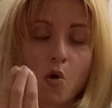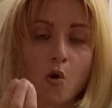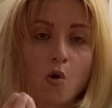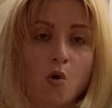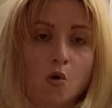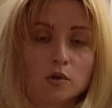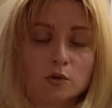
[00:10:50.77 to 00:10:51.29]

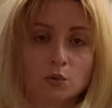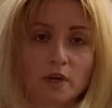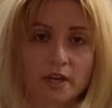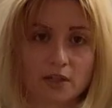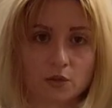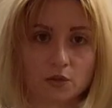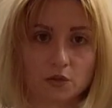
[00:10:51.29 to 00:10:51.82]
all the
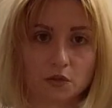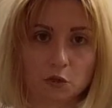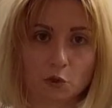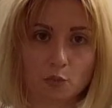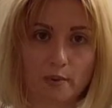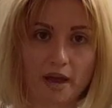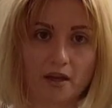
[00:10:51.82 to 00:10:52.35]
way into the
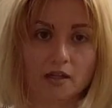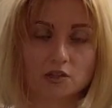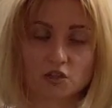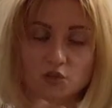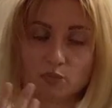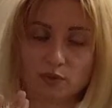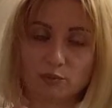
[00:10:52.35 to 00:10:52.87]
low back.
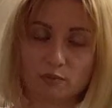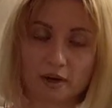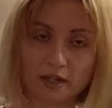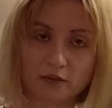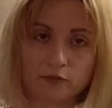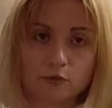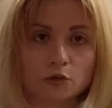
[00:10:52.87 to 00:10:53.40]
Just be
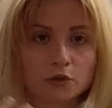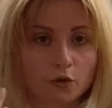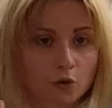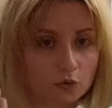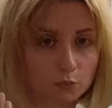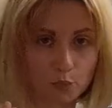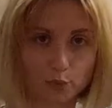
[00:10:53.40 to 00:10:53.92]
mindful,
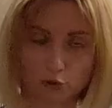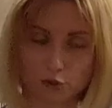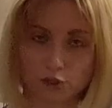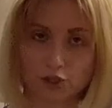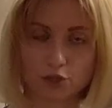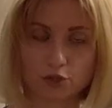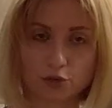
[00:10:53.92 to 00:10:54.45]
don't
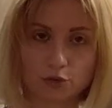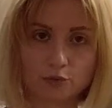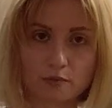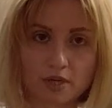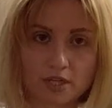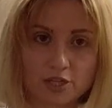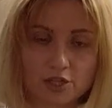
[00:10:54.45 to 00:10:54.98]
push too
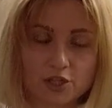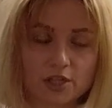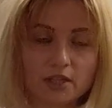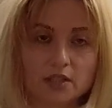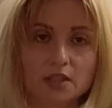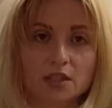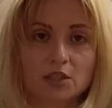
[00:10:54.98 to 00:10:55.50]
much.
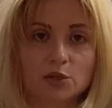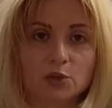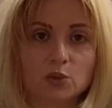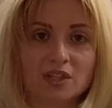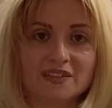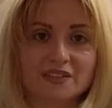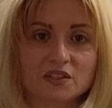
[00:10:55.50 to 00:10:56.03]
You
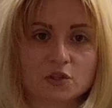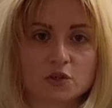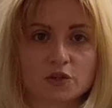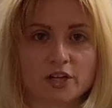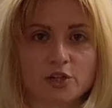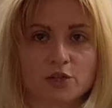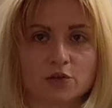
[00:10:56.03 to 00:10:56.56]
want the
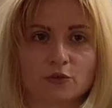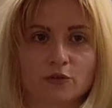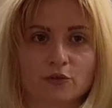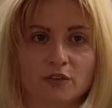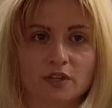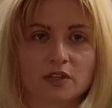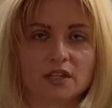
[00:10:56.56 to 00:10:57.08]
stretch to
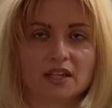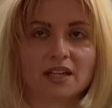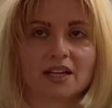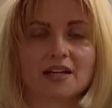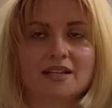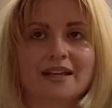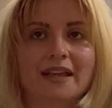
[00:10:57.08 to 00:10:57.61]
feel
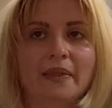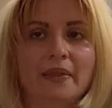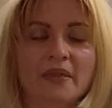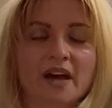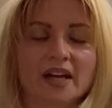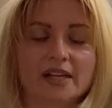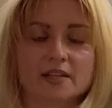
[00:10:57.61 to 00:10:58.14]
like
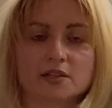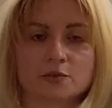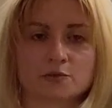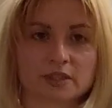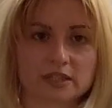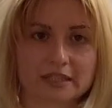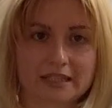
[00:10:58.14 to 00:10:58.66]
nice
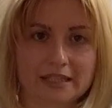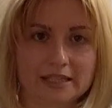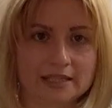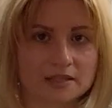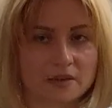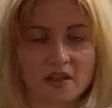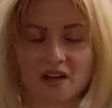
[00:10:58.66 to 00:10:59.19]

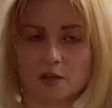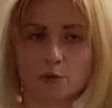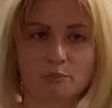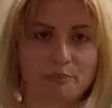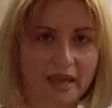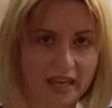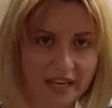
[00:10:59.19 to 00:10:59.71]
release, not a
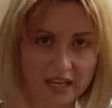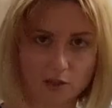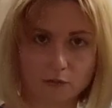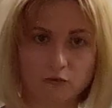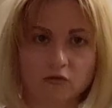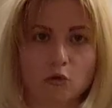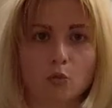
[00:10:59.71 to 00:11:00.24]

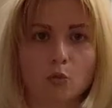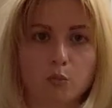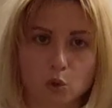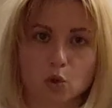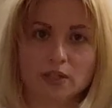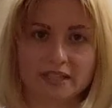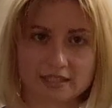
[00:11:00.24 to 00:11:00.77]
painful
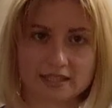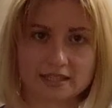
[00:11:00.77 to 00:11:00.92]
pulling